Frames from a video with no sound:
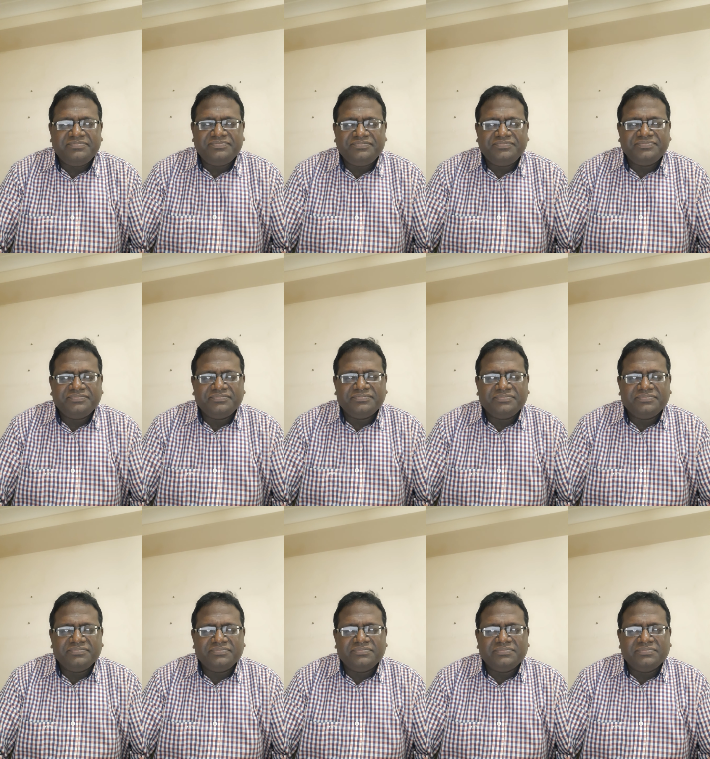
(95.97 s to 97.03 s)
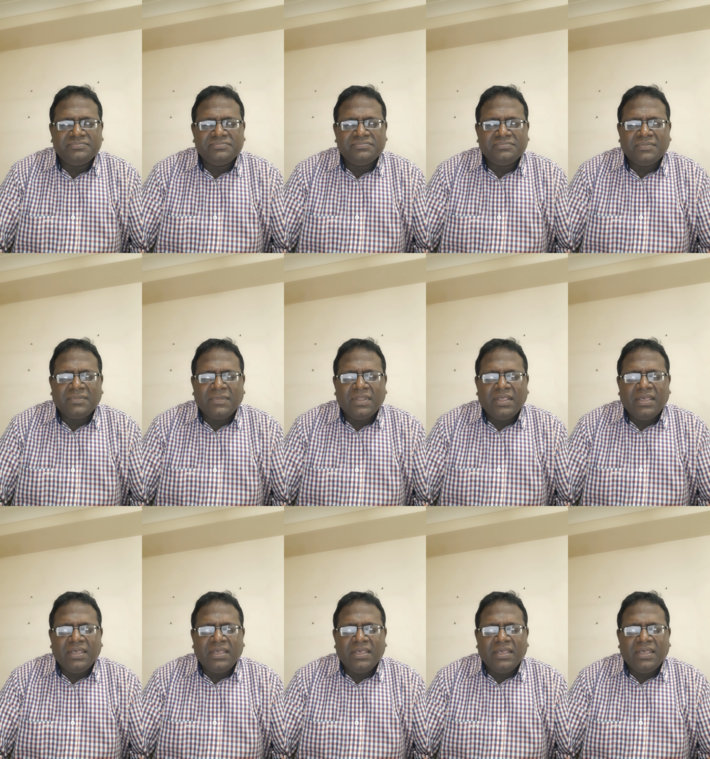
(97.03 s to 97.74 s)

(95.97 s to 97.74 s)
(silence)